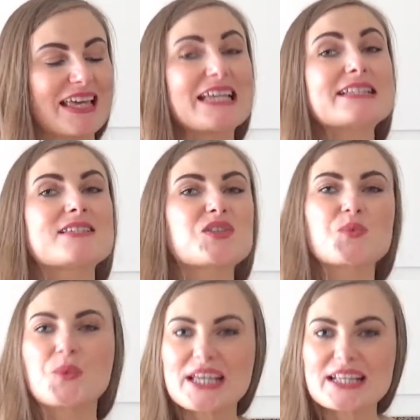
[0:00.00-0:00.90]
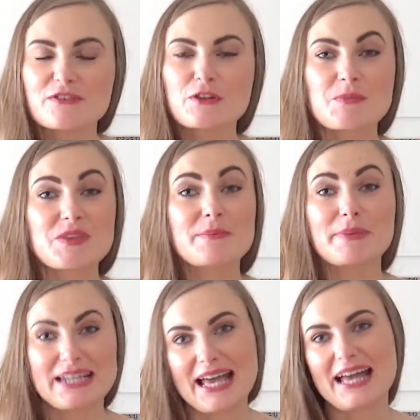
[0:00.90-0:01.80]
It's sweet from the
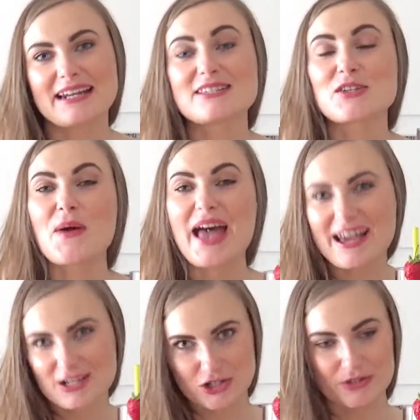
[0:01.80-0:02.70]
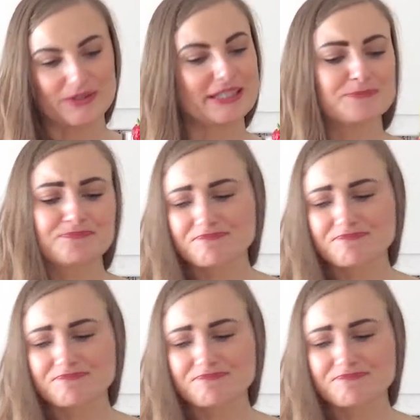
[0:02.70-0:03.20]
banana, so actually,